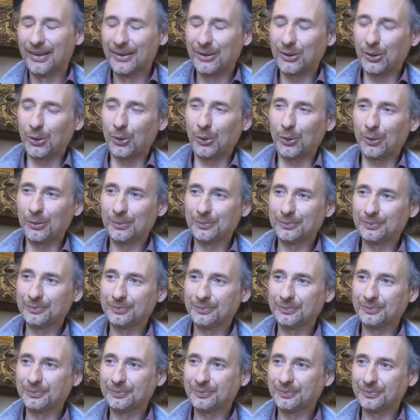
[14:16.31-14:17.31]
So,
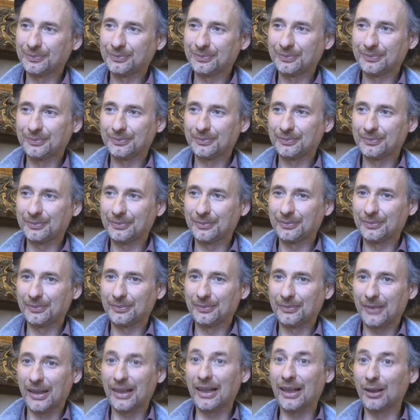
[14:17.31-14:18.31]

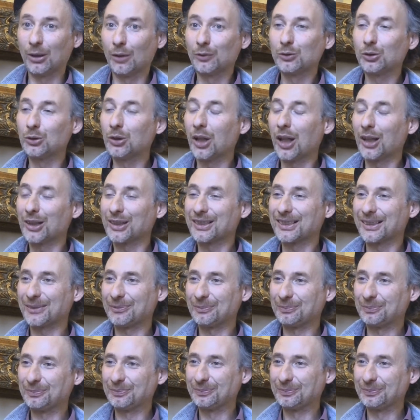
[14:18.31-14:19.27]
and I love to dance.